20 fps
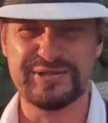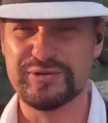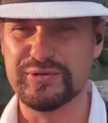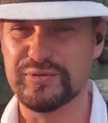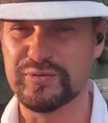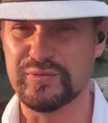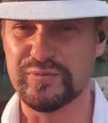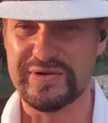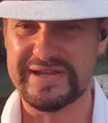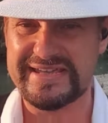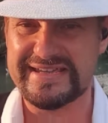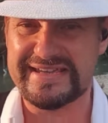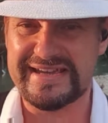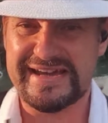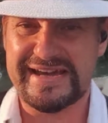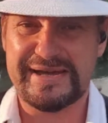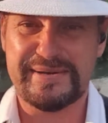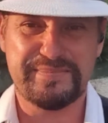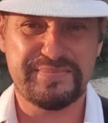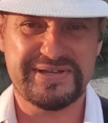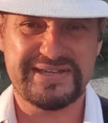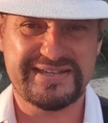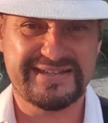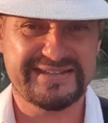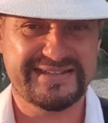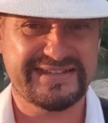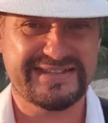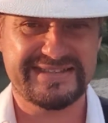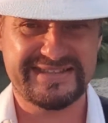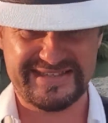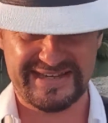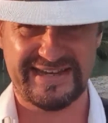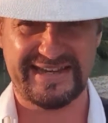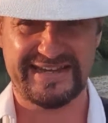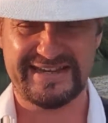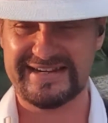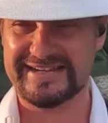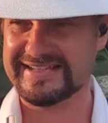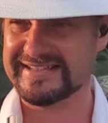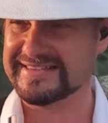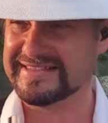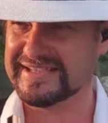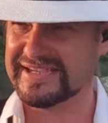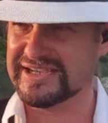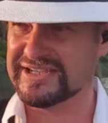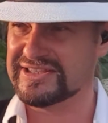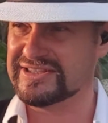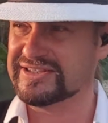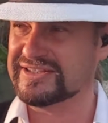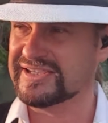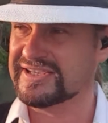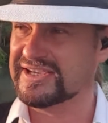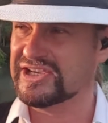to wake up in Thailand, and